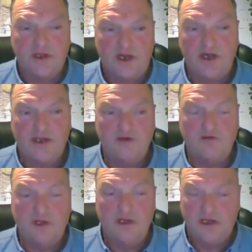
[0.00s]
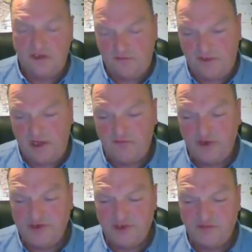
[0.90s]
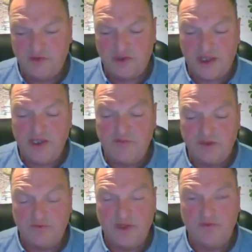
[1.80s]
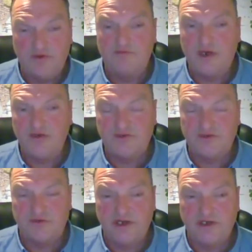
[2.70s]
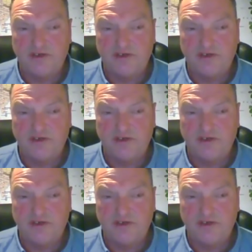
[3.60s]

I know, and in fact, I'm writing a book aimed at people of my sort of age,